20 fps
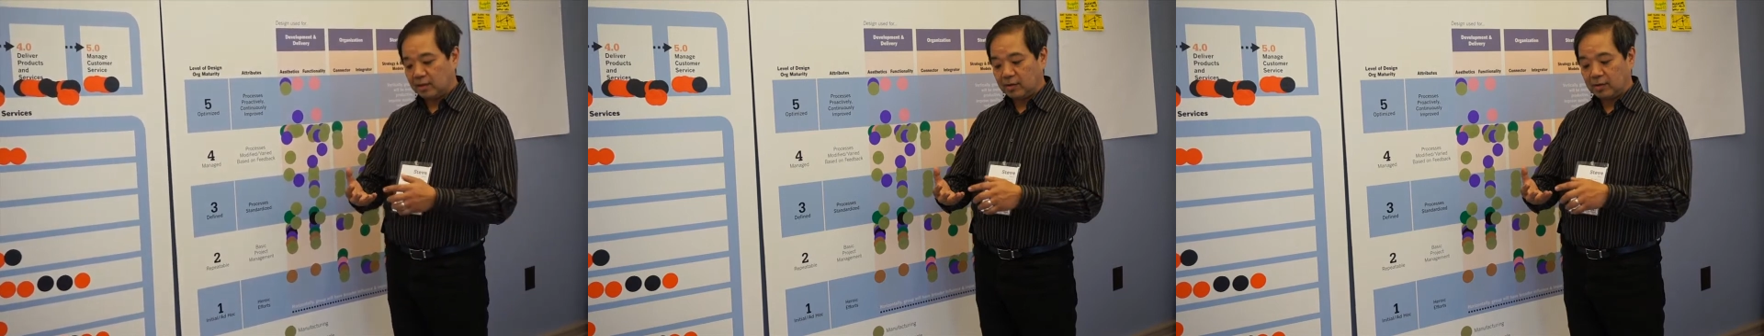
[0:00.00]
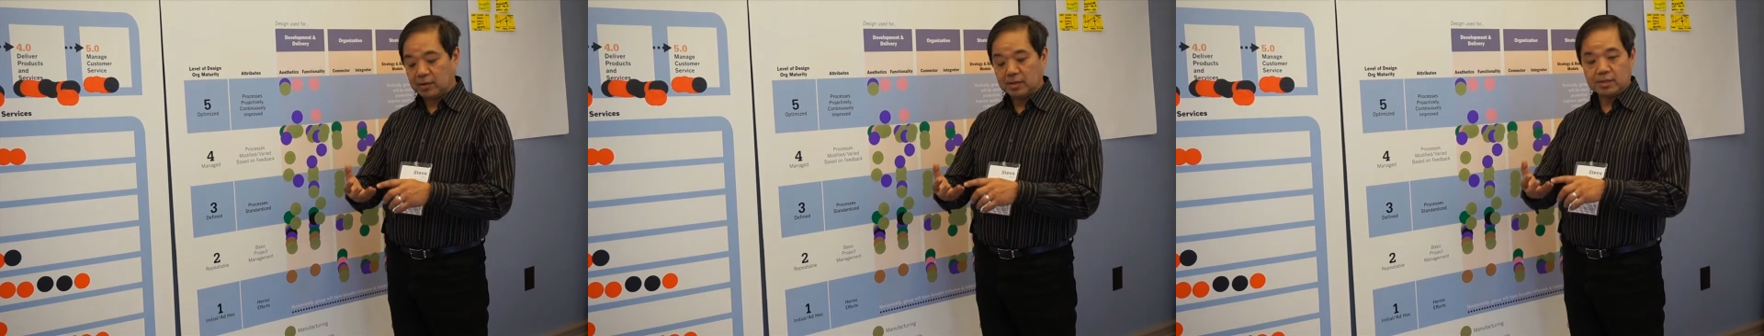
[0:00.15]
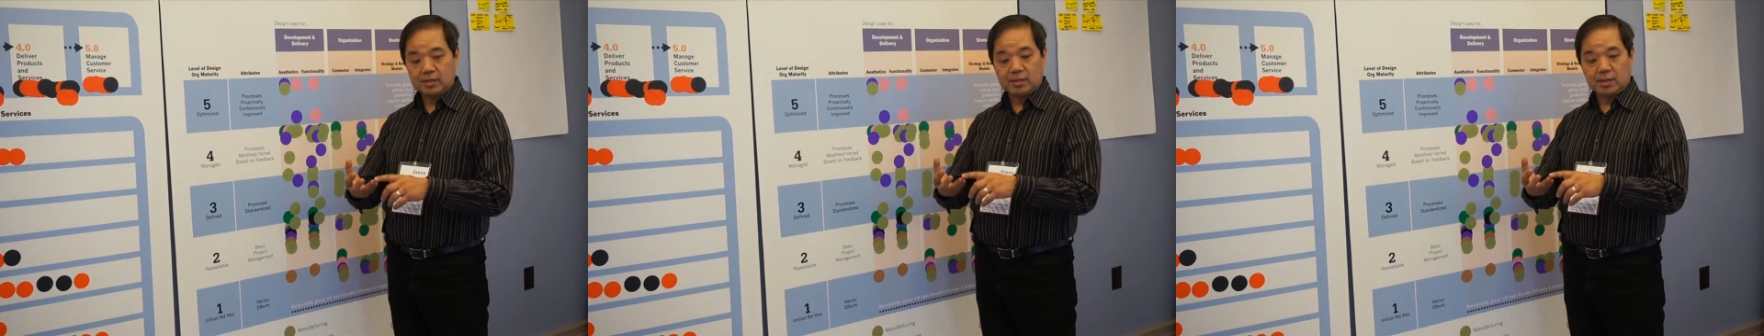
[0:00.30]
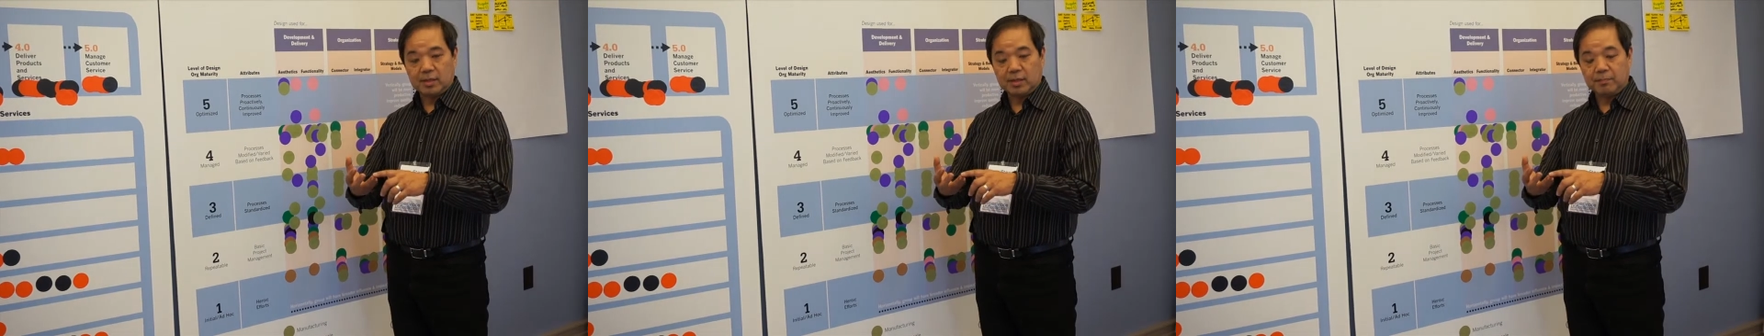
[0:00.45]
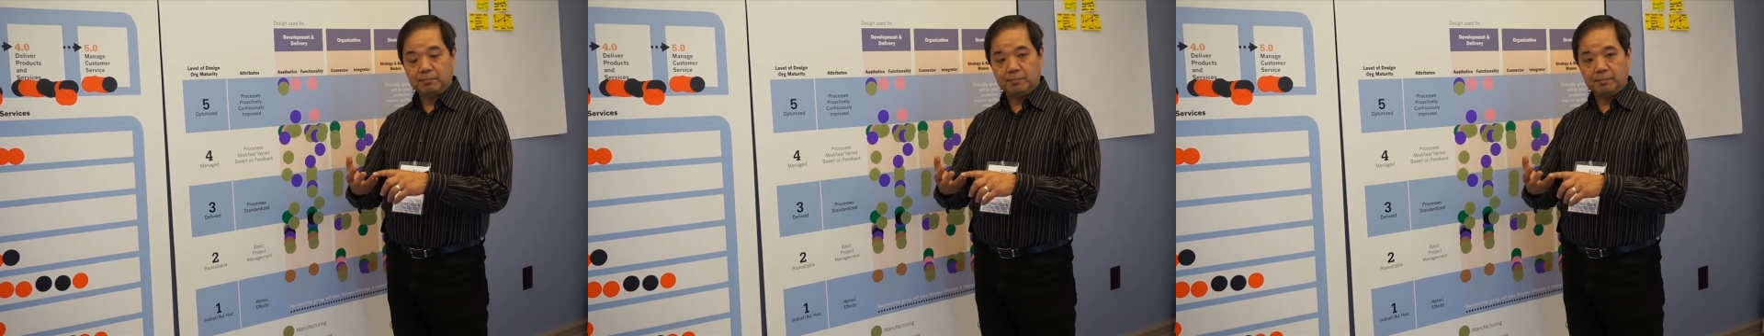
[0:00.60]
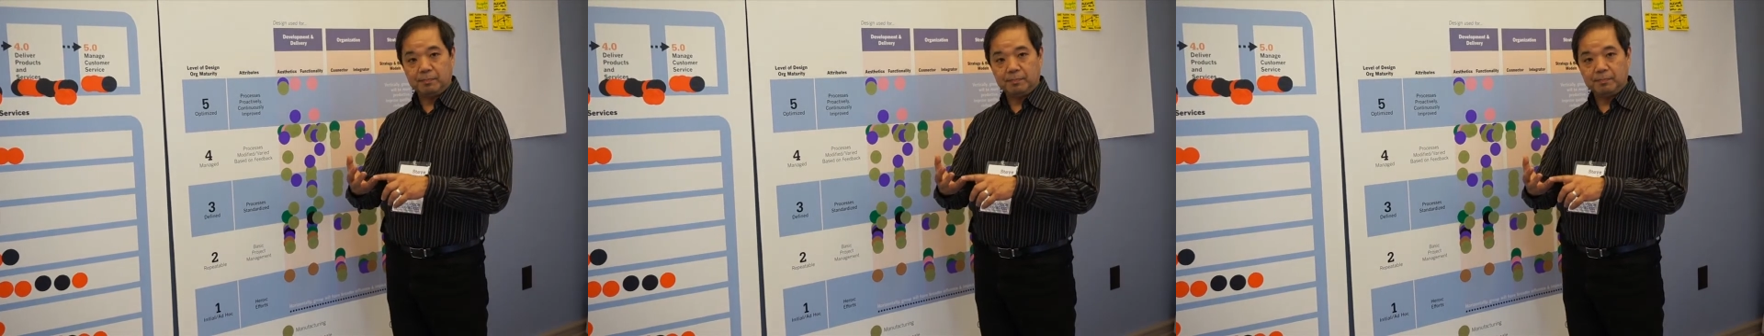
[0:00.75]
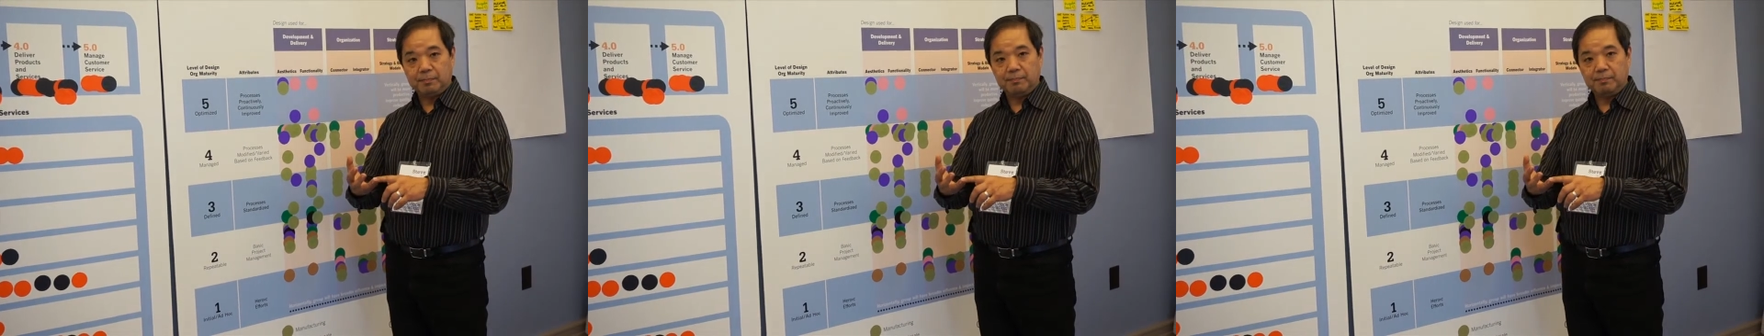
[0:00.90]
things like
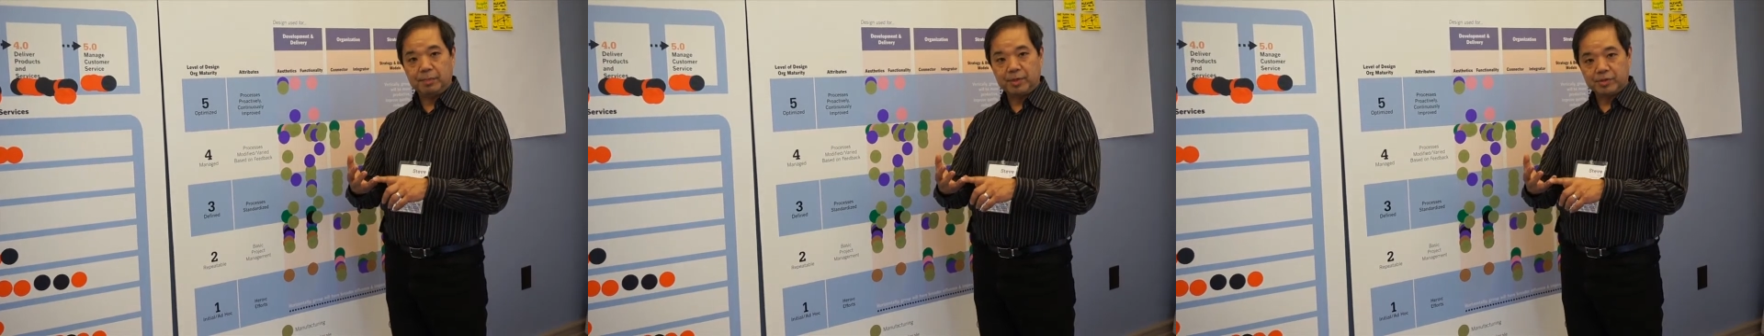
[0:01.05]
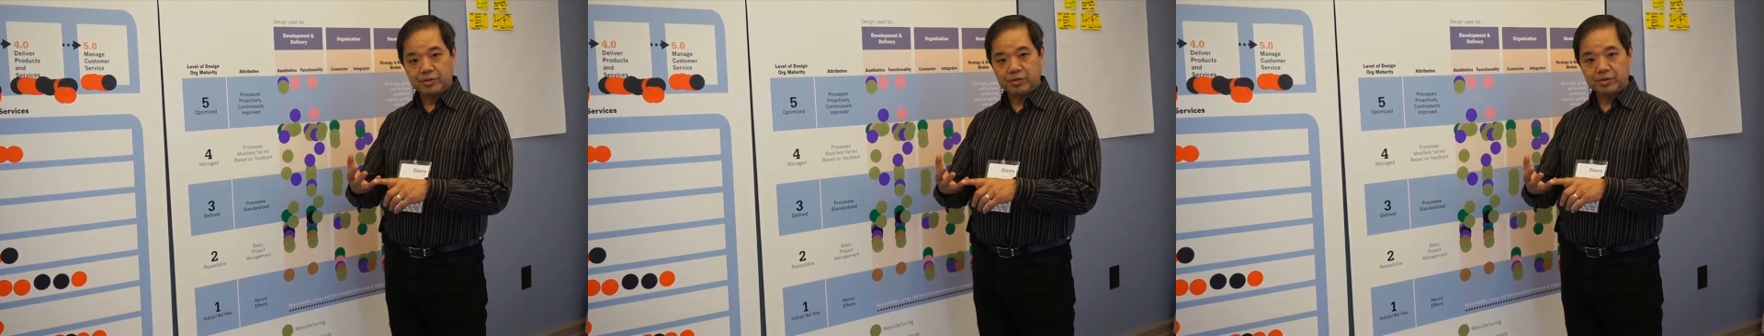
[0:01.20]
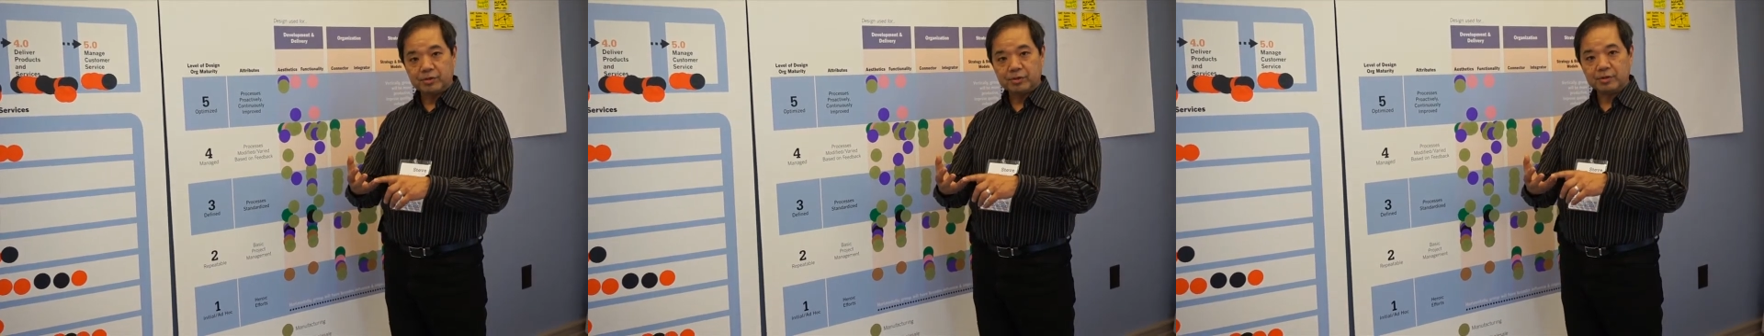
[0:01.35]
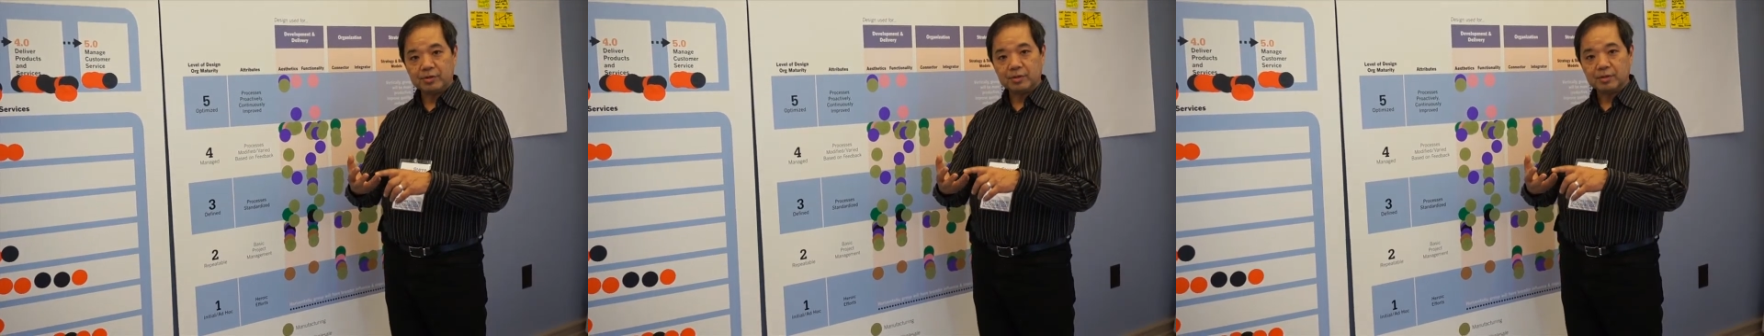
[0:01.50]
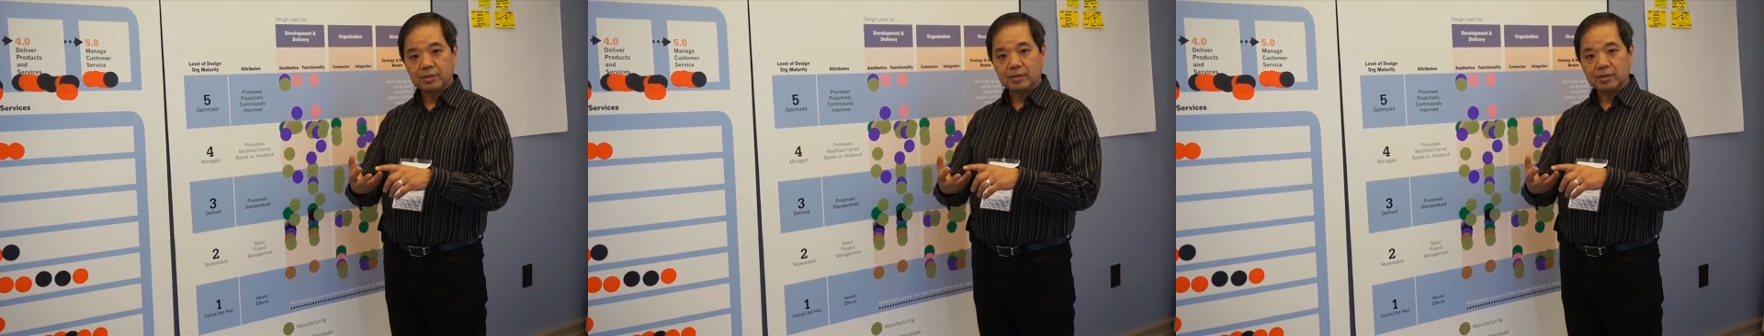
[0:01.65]
budget,